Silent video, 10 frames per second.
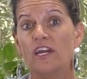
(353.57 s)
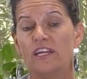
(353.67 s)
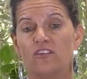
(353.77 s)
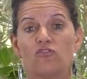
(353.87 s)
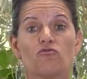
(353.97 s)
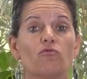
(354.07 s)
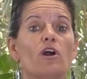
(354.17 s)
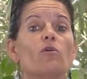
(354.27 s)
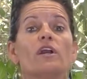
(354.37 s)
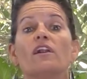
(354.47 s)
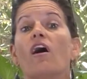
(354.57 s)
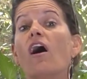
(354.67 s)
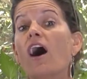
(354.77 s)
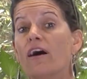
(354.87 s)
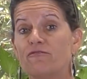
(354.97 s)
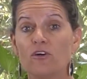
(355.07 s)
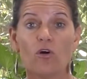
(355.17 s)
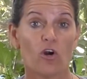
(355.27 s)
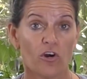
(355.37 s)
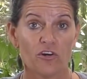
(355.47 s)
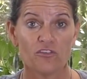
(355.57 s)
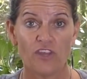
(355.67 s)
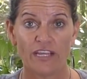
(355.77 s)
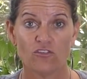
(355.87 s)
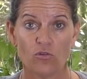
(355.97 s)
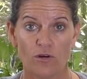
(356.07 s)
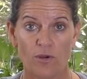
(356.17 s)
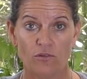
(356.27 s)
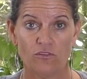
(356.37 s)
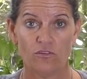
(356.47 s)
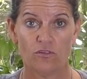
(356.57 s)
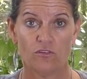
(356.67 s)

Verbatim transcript: is throwing off her sex hormones.